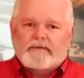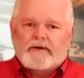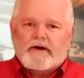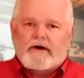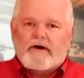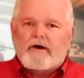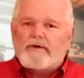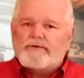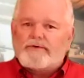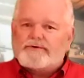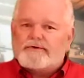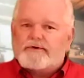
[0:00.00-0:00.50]

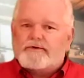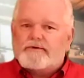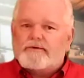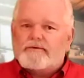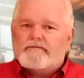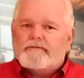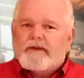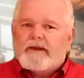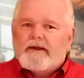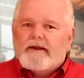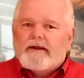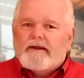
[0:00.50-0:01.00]

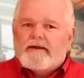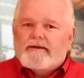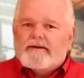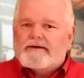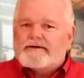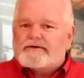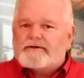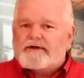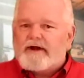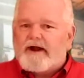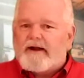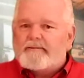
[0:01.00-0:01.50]
Also,
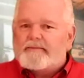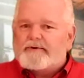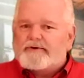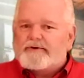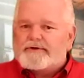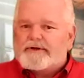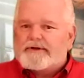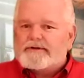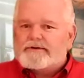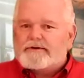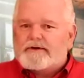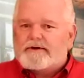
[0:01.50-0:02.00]
this type of
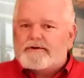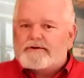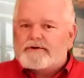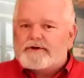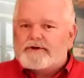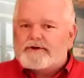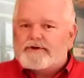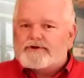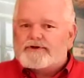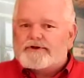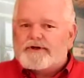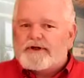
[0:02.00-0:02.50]
sensor is
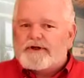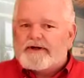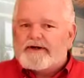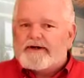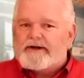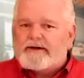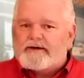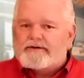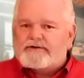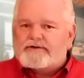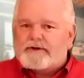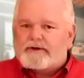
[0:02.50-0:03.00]

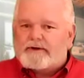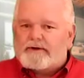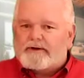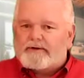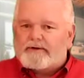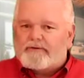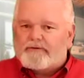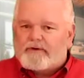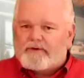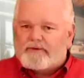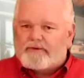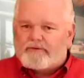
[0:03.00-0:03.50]

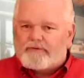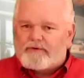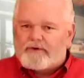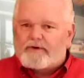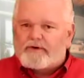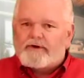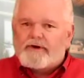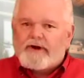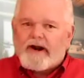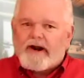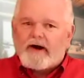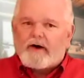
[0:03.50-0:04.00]

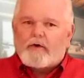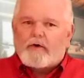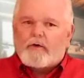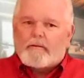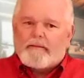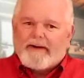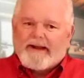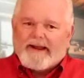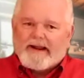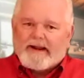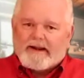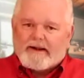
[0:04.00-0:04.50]
considered narrow
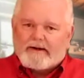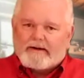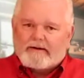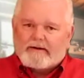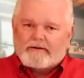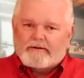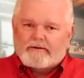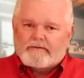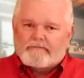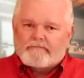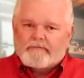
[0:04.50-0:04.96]
band.